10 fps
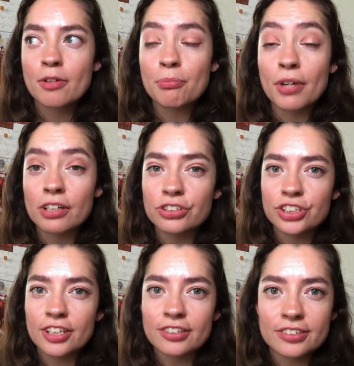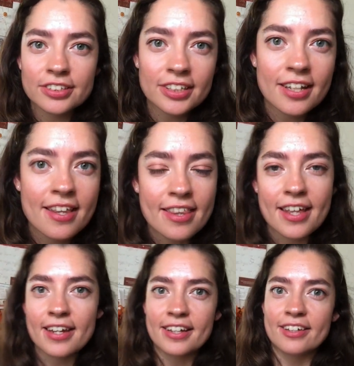brow gels
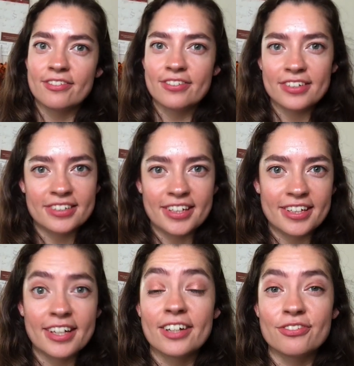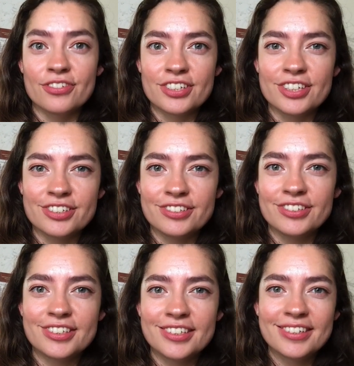that I feel like I would
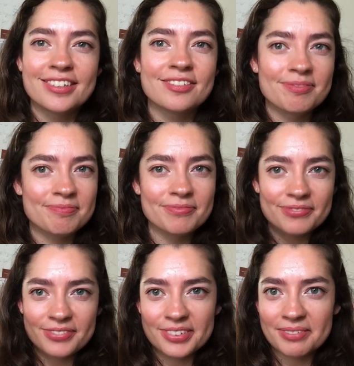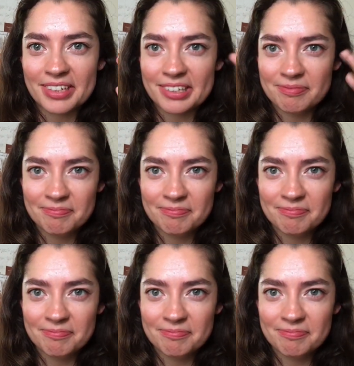use for my